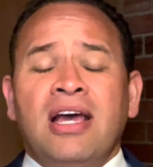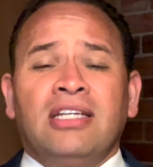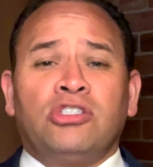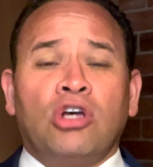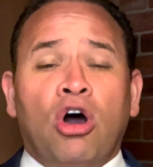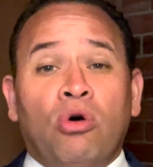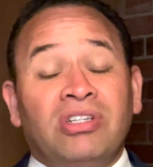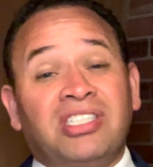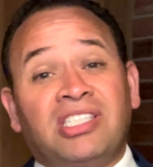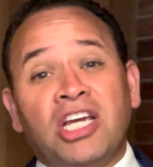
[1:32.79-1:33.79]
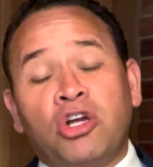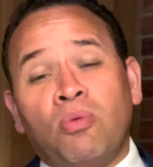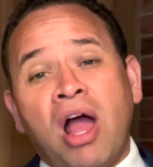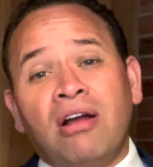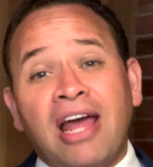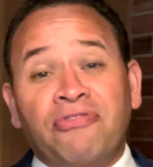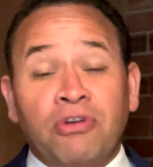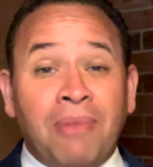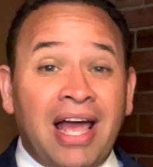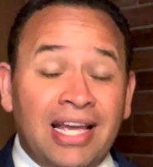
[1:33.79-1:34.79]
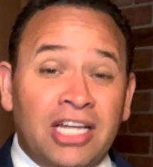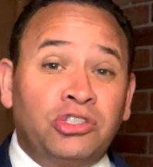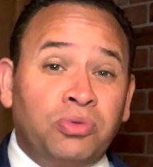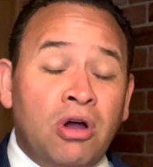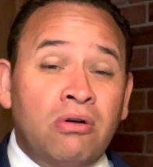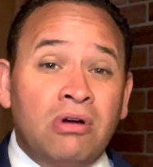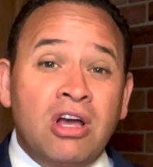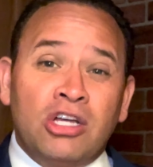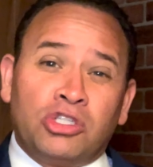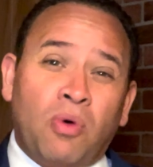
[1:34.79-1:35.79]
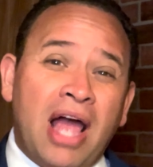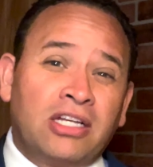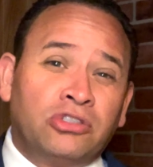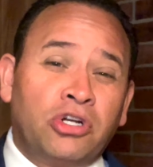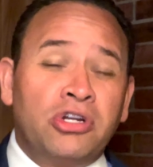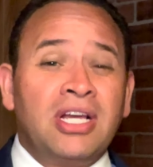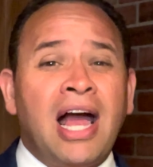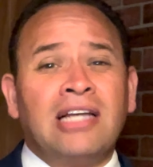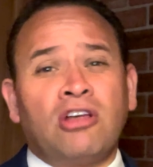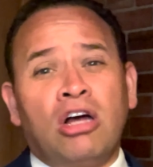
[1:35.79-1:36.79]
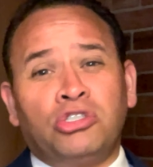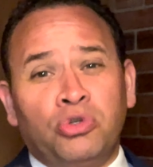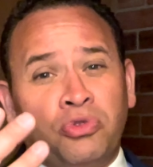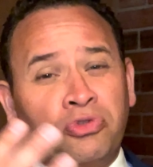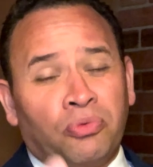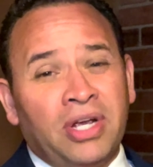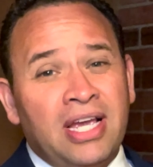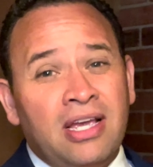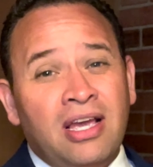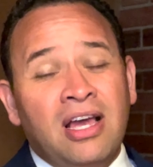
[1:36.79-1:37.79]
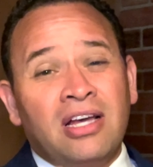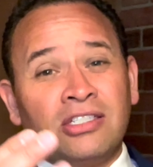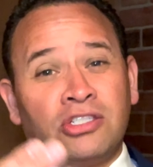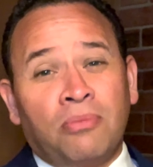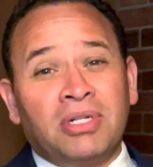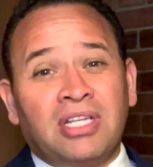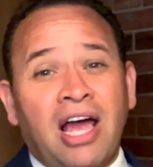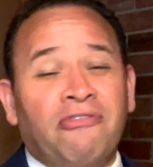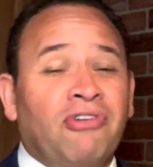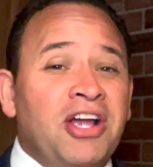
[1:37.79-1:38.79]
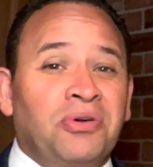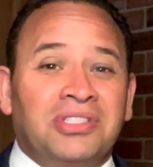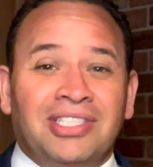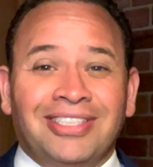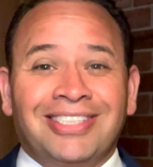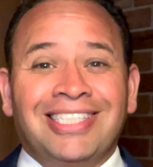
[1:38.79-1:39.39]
So stick around after my intro so I can turn you guys on to 3 summertime fragrances.